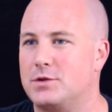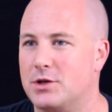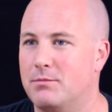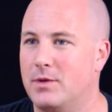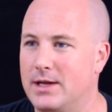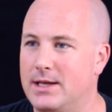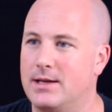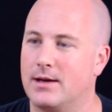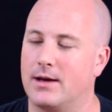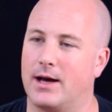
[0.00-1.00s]
To
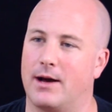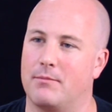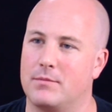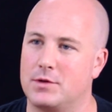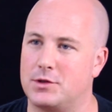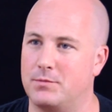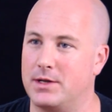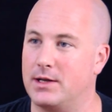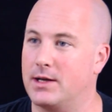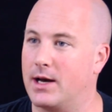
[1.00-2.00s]
me, to
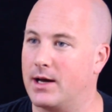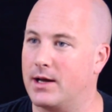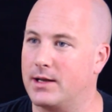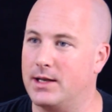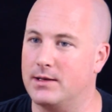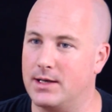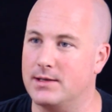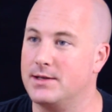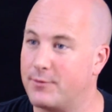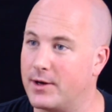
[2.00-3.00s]
be
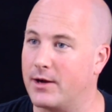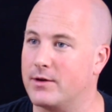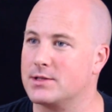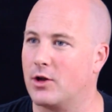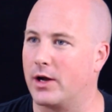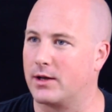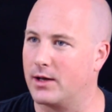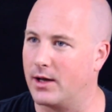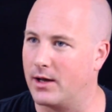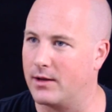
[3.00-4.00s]
in different areas
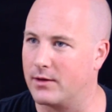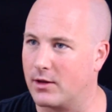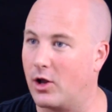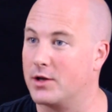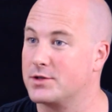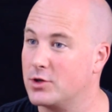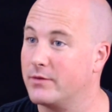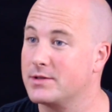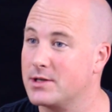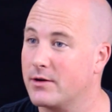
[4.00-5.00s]
like the client
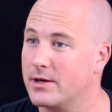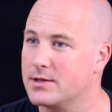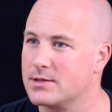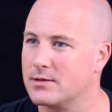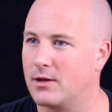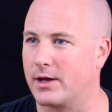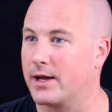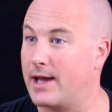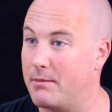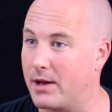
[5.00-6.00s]
service areas, like
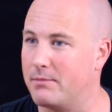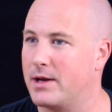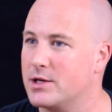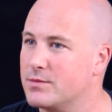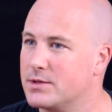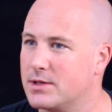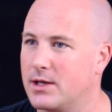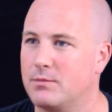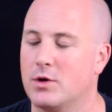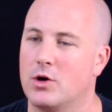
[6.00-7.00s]
a campaign management
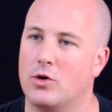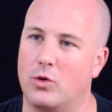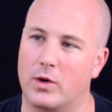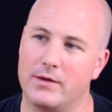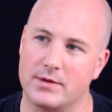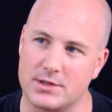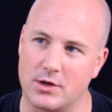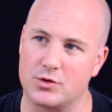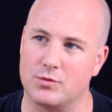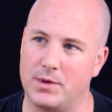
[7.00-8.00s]
team, or even
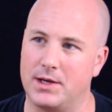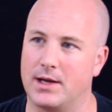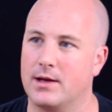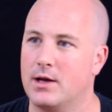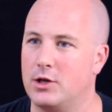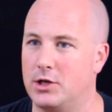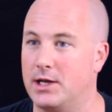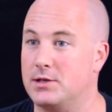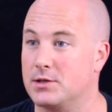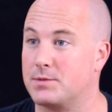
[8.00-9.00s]
social media, you
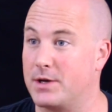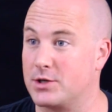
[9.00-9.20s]
need to